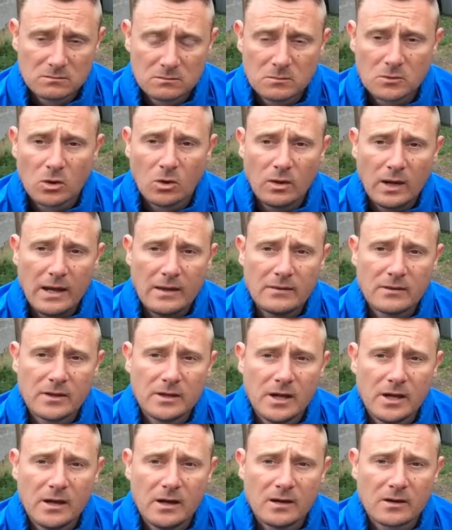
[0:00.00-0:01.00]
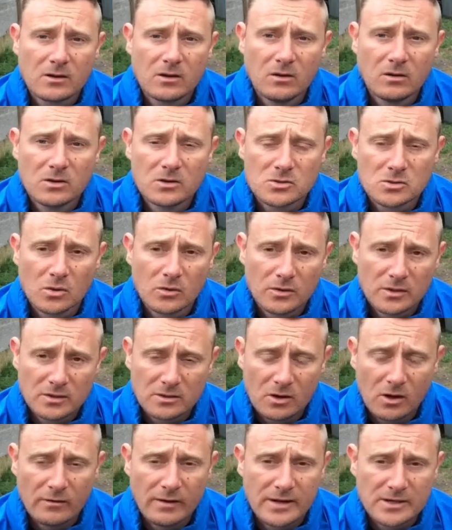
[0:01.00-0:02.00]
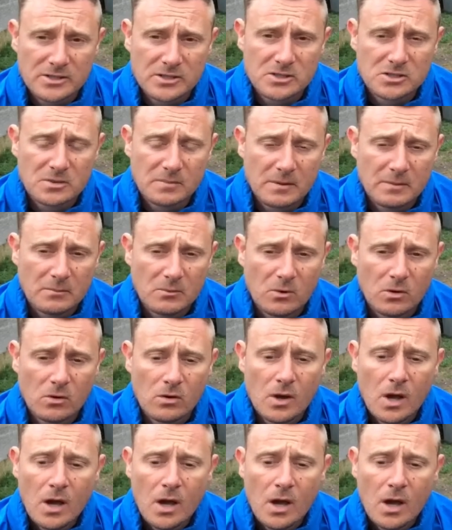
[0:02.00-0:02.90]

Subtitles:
call out the colours or the directions a bit more.